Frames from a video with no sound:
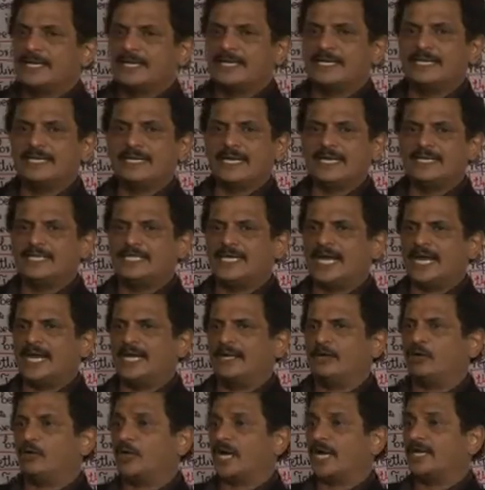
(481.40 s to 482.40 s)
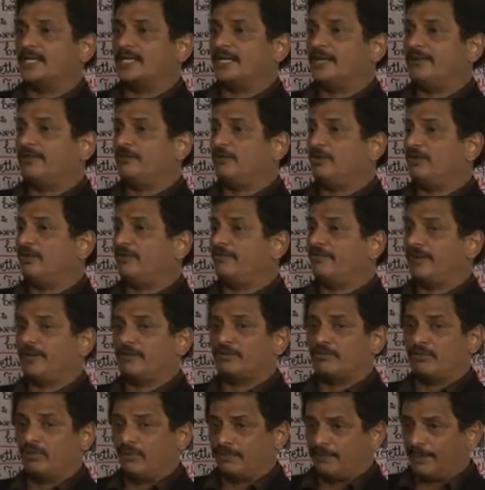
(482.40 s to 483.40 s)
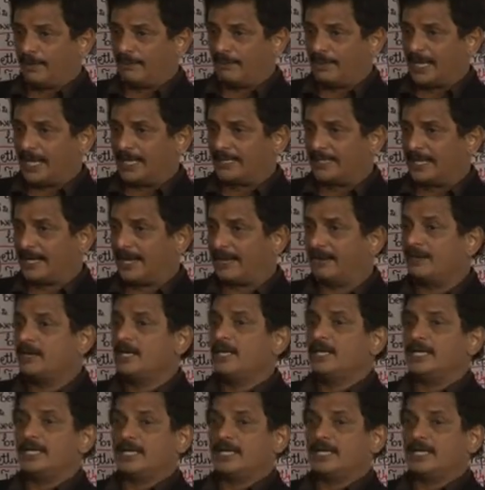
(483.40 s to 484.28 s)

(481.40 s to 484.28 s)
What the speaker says: In India alone, 125 crore people are there.